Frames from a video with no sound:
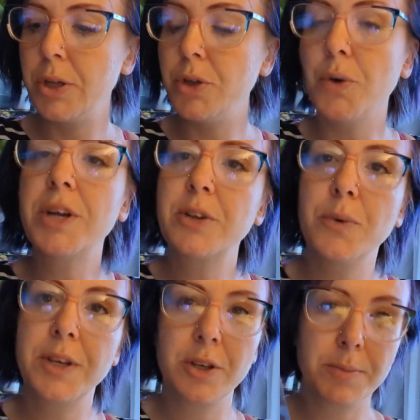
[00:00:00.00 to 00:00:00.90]
You're
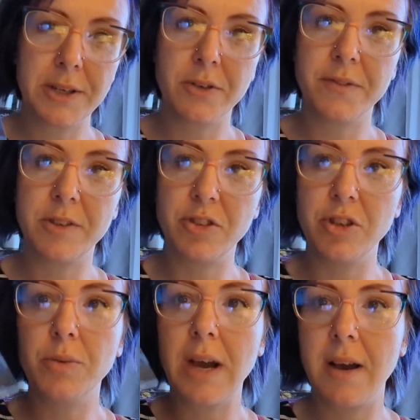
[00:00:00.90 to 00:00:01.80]
ignoring your bigger
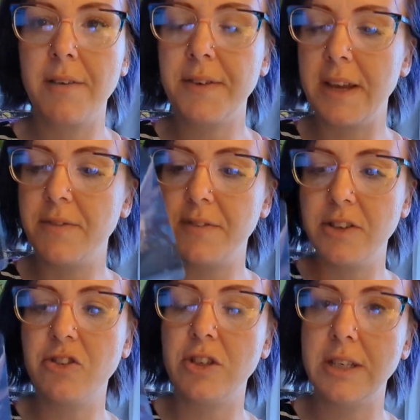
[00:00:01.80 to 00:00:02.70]
vision. You have a
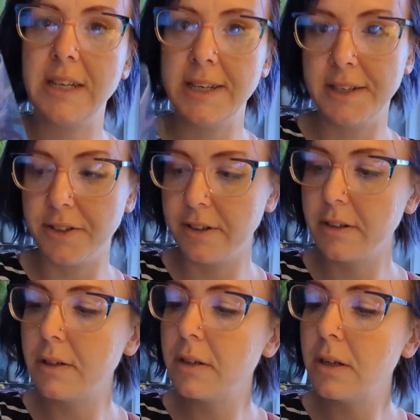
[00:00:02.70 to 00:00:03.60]
vision here